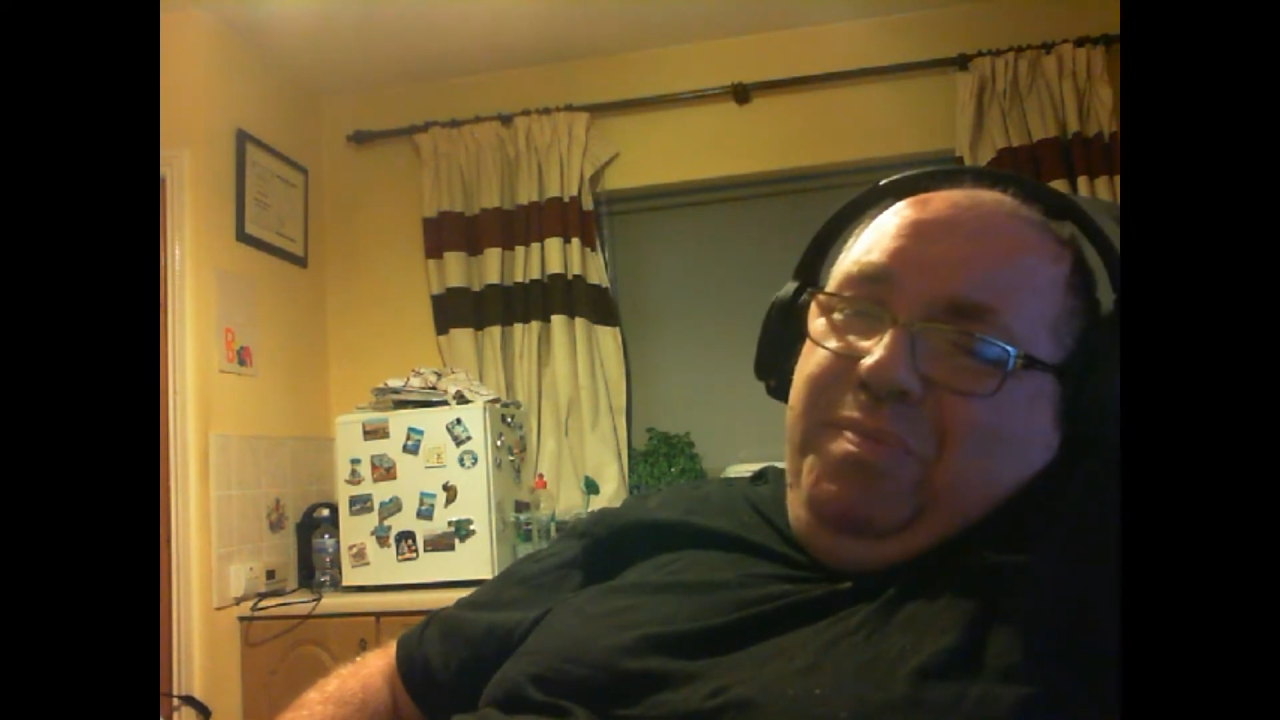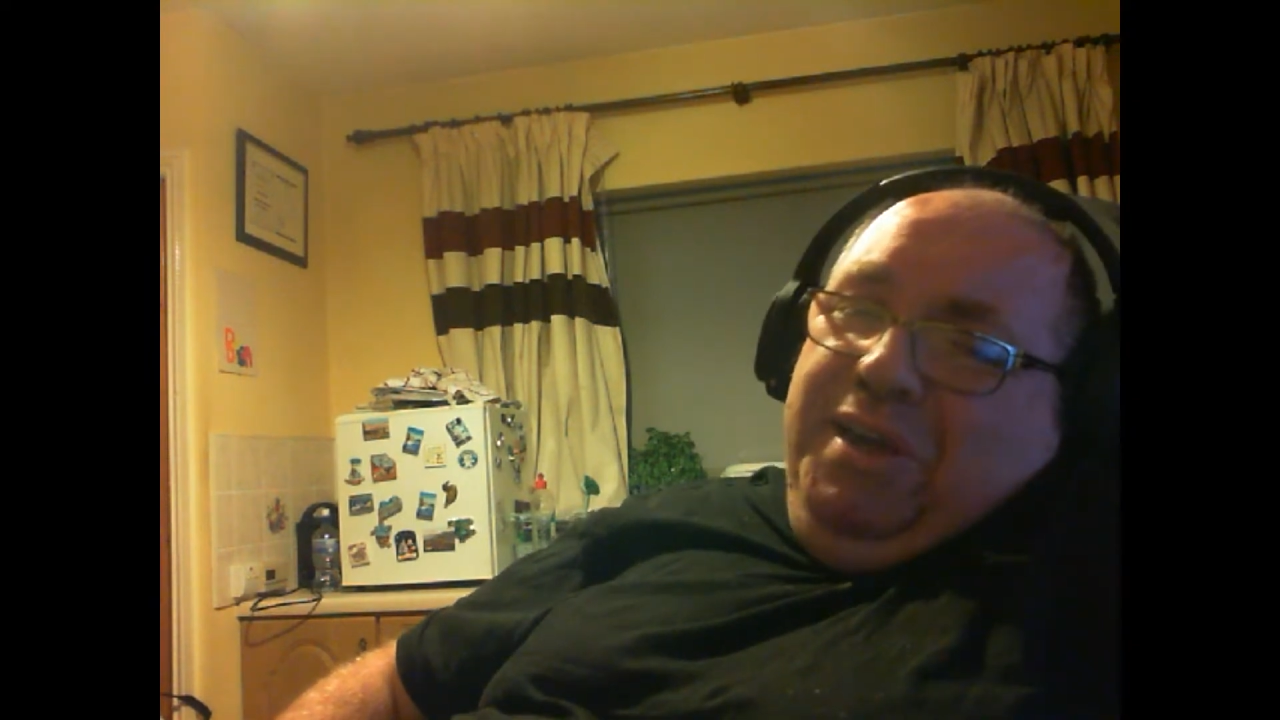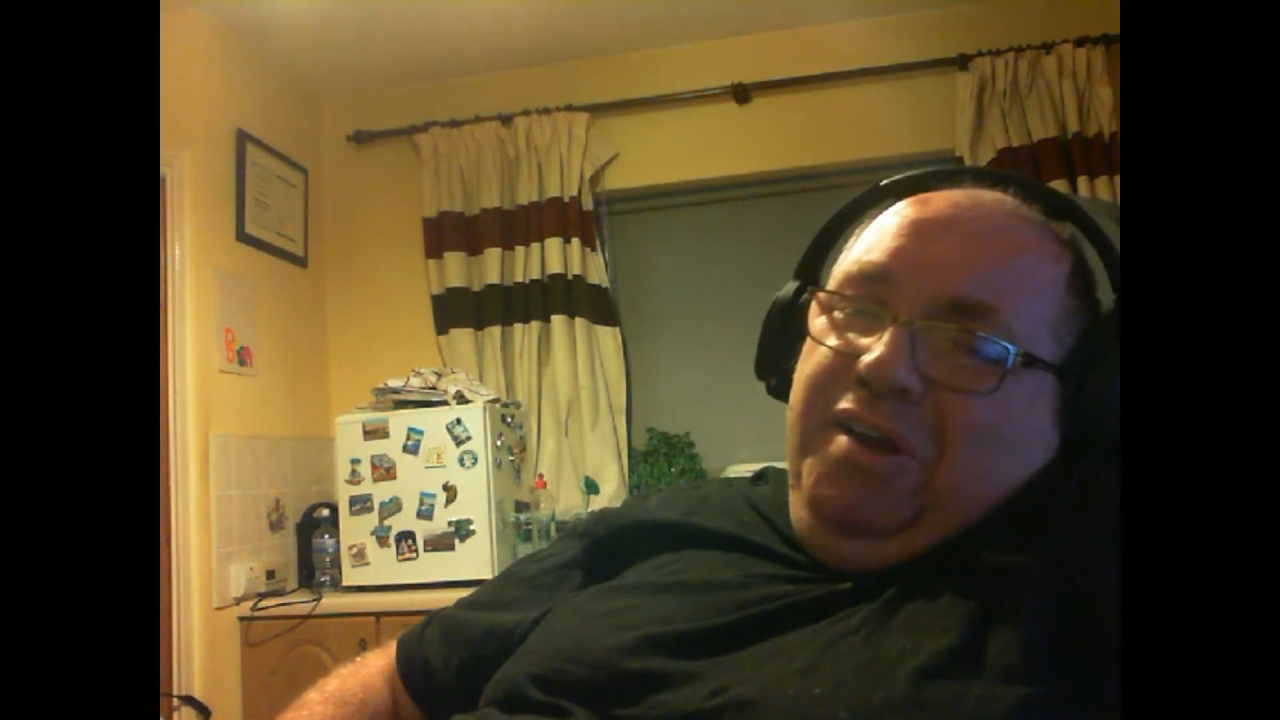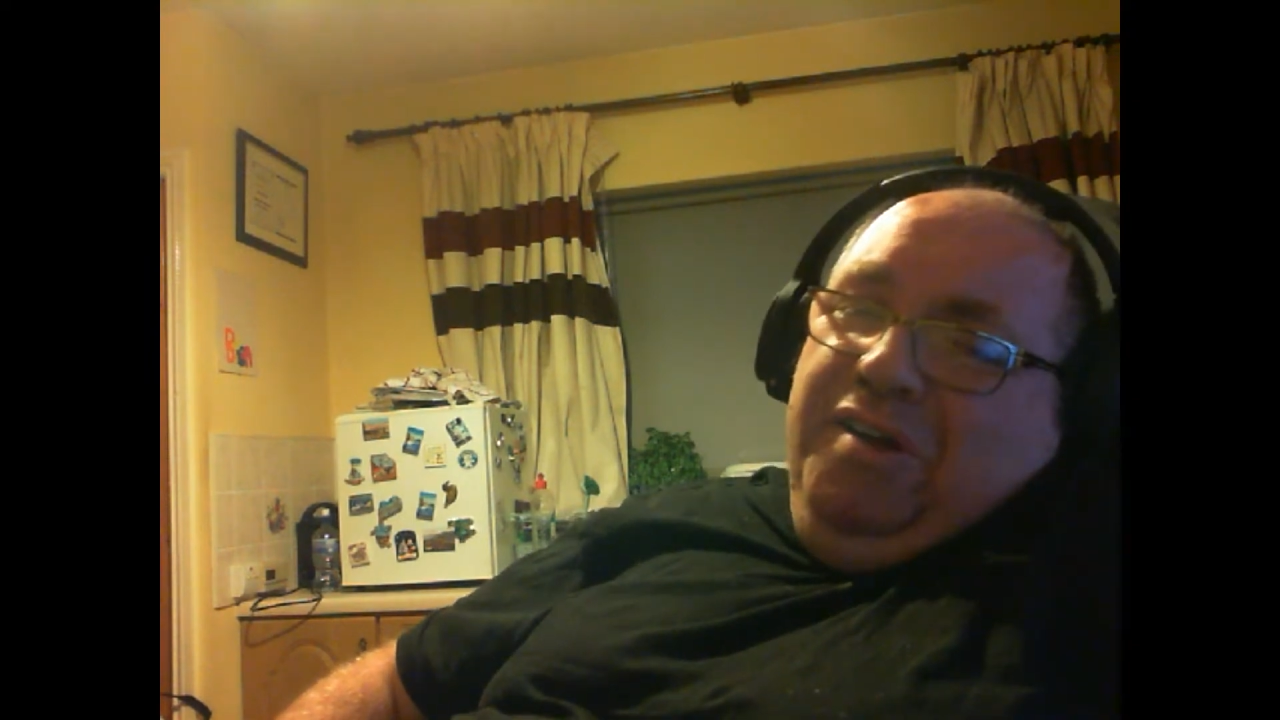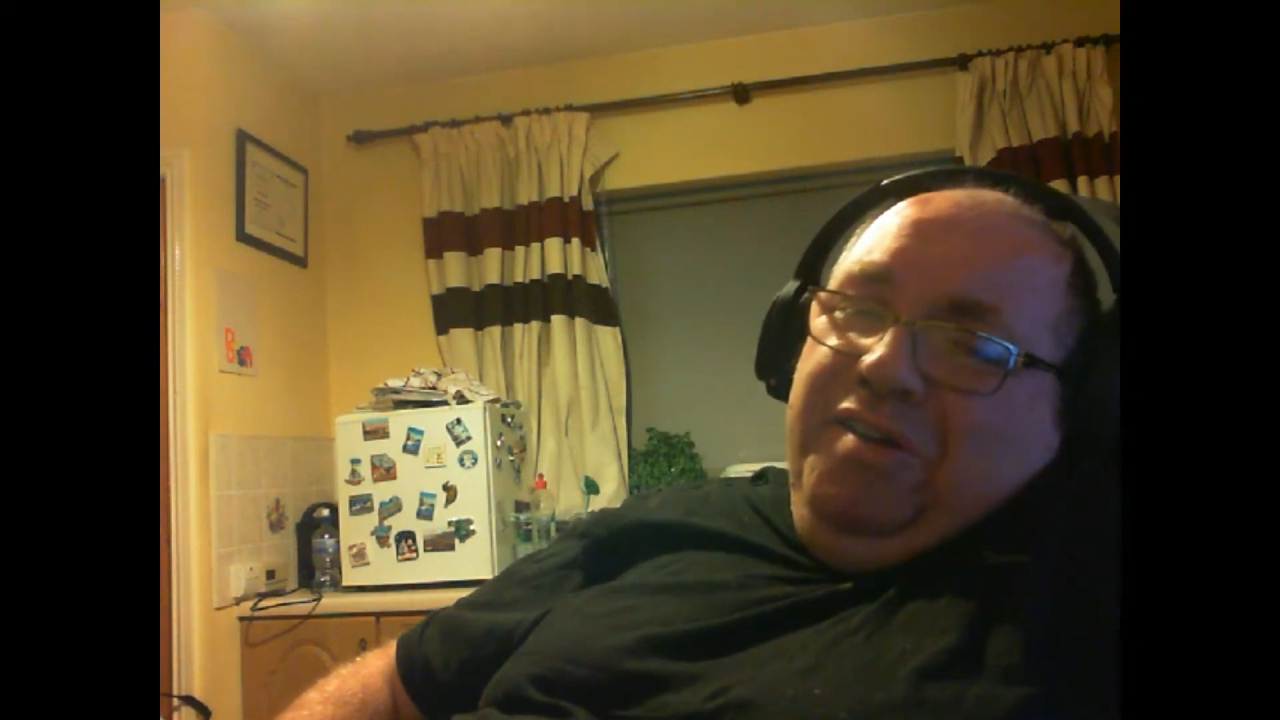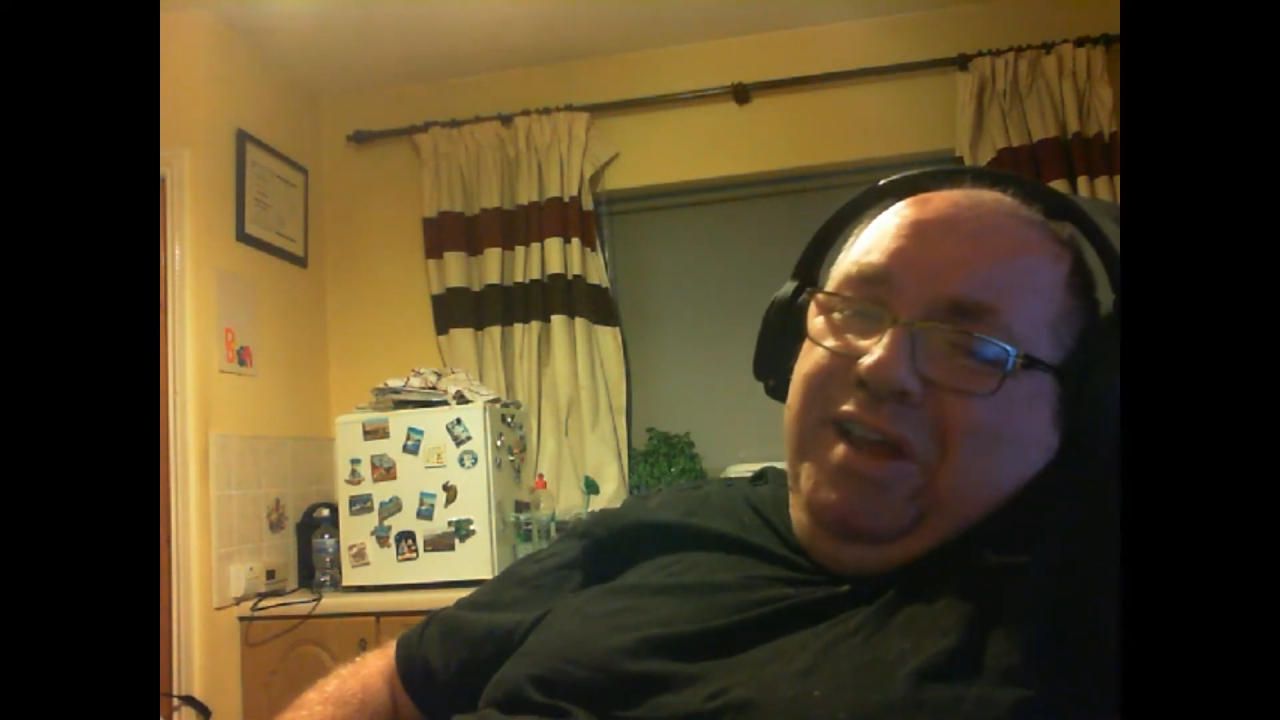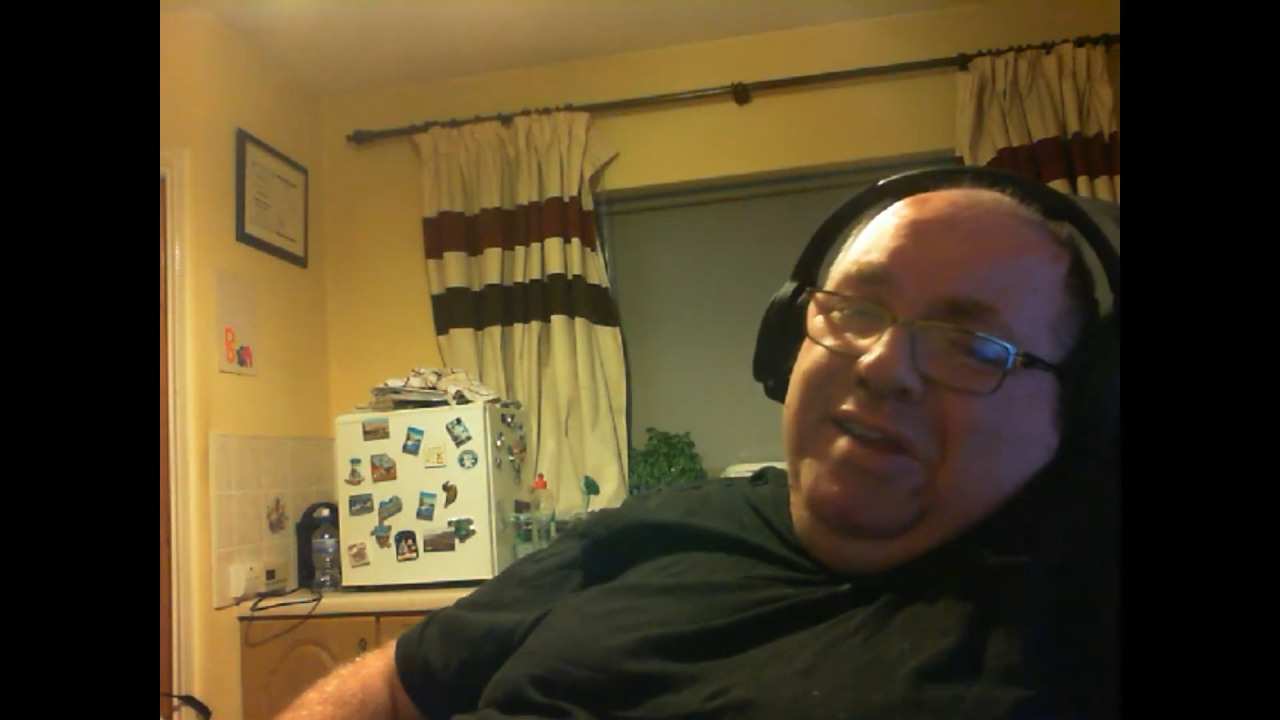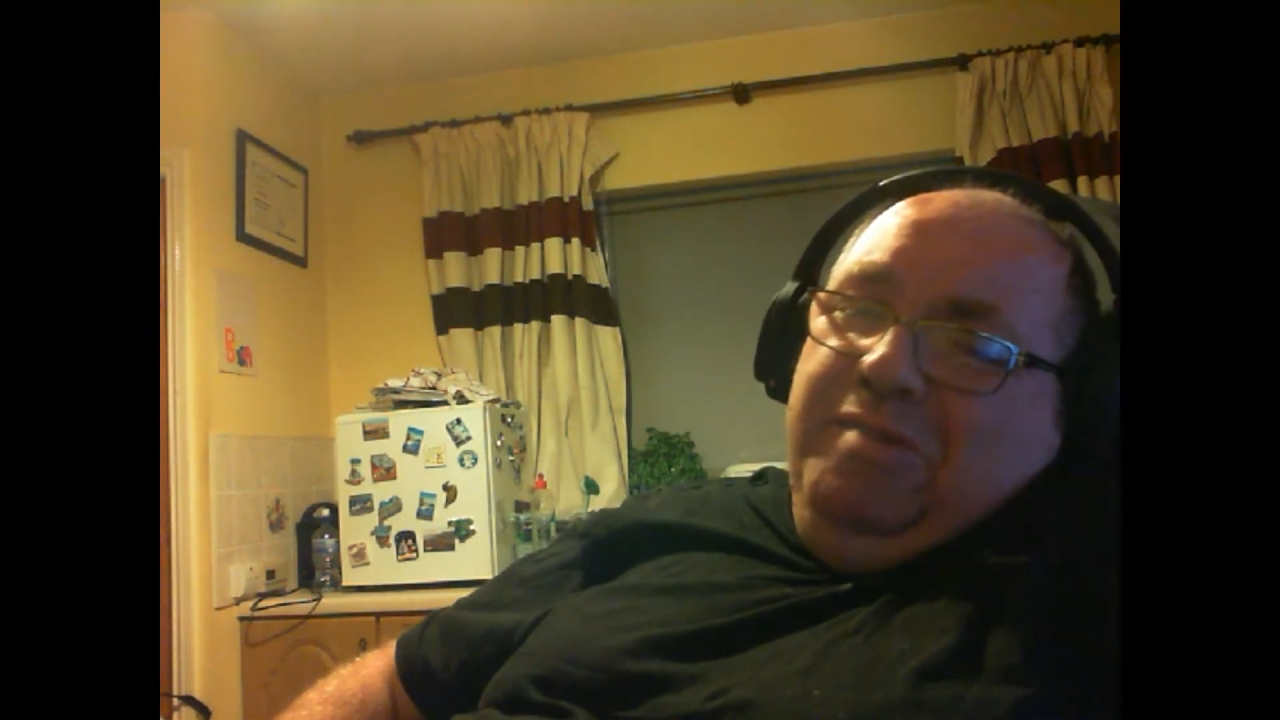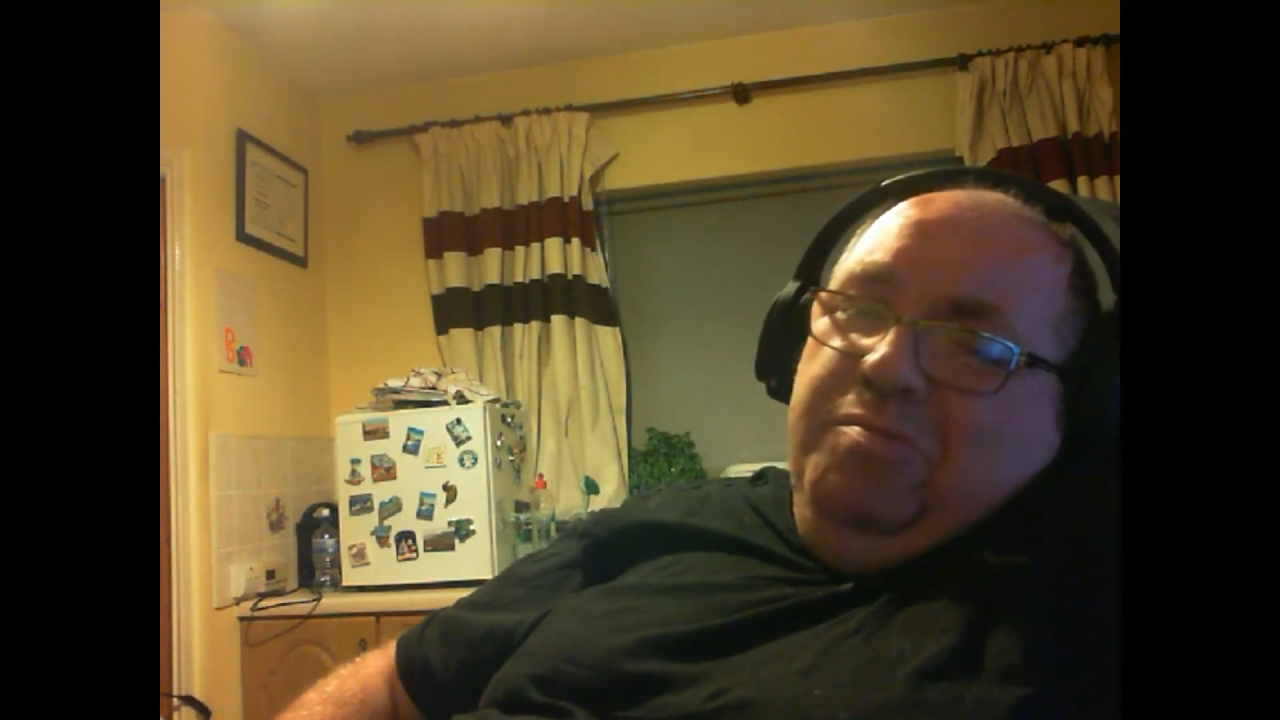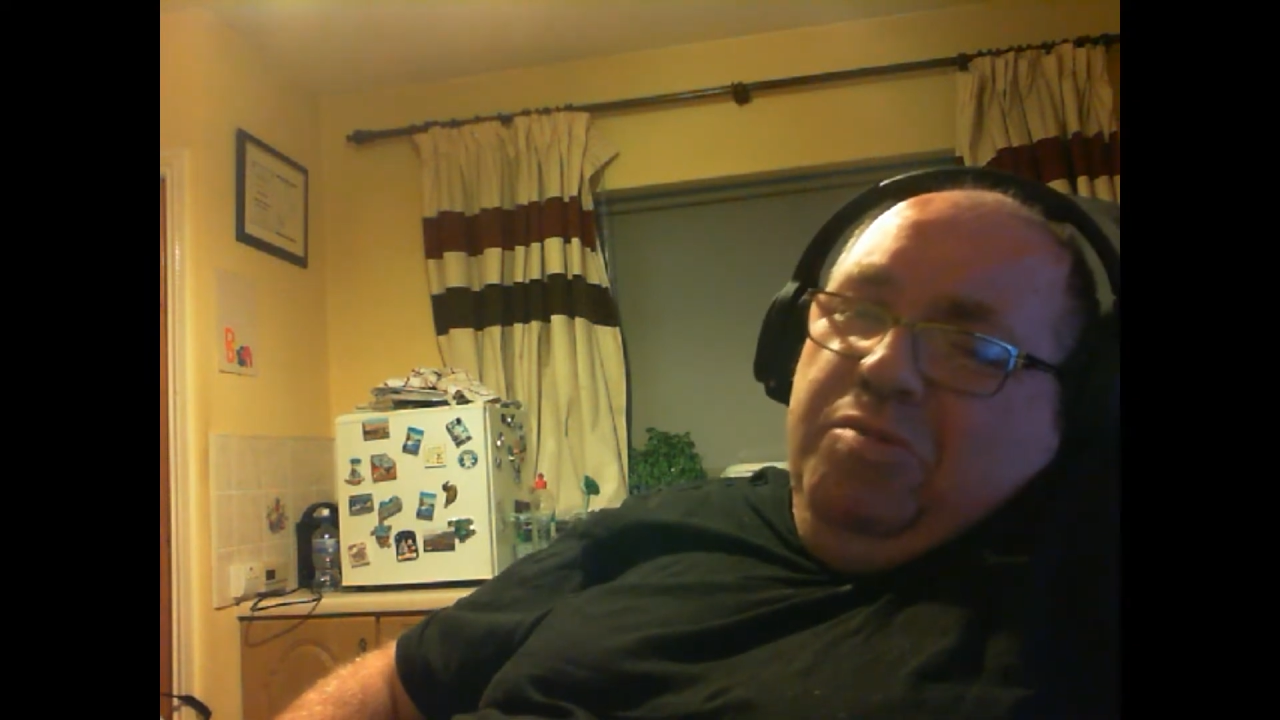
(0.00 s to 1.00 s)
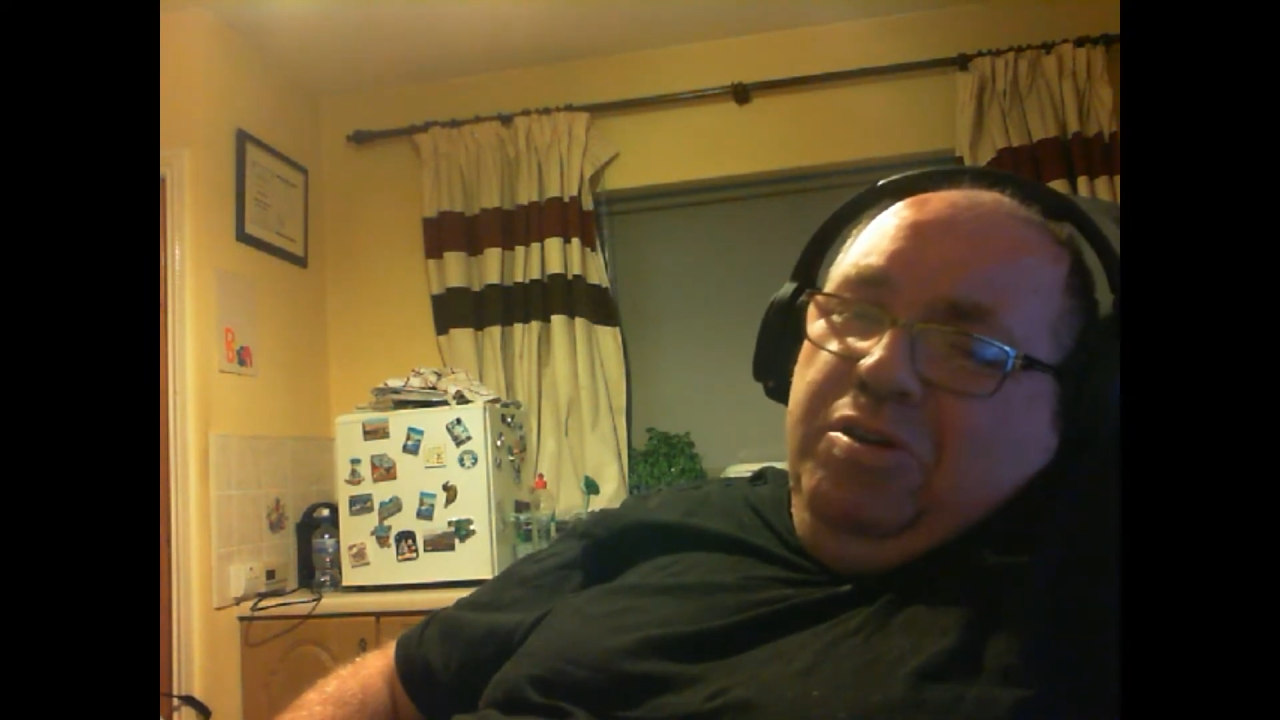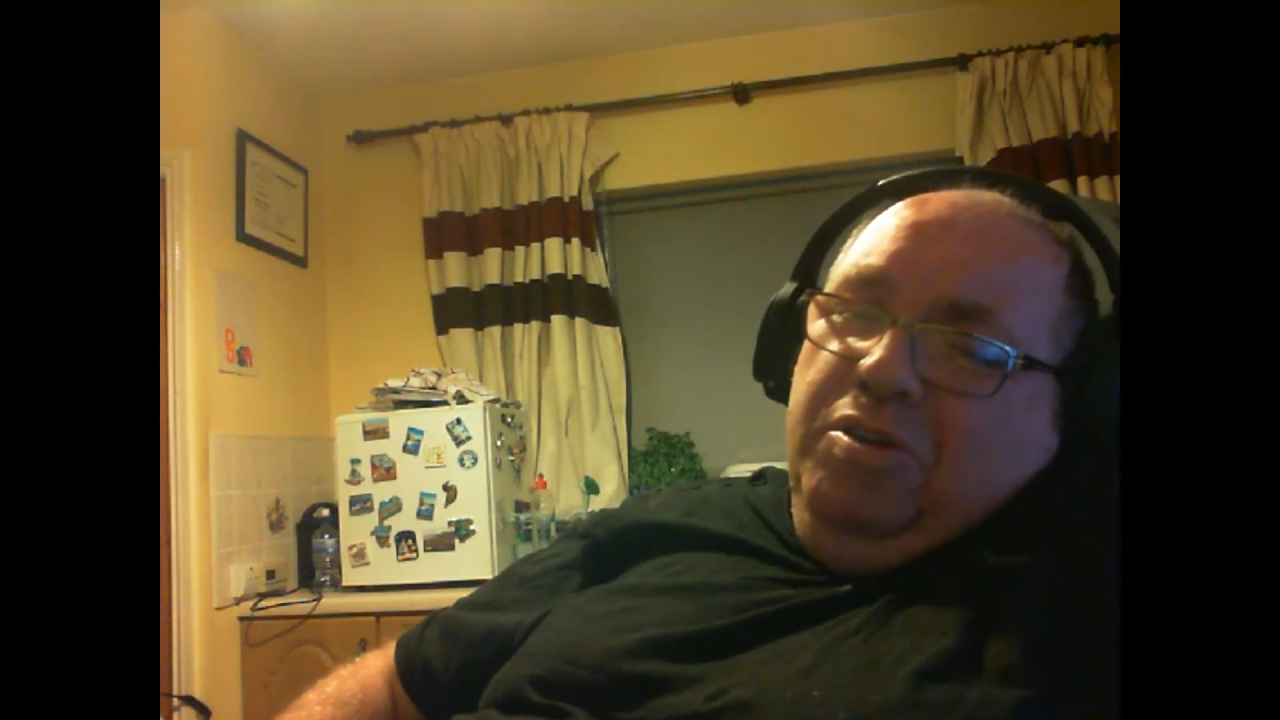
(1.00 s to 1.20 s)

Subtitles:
be got anywhere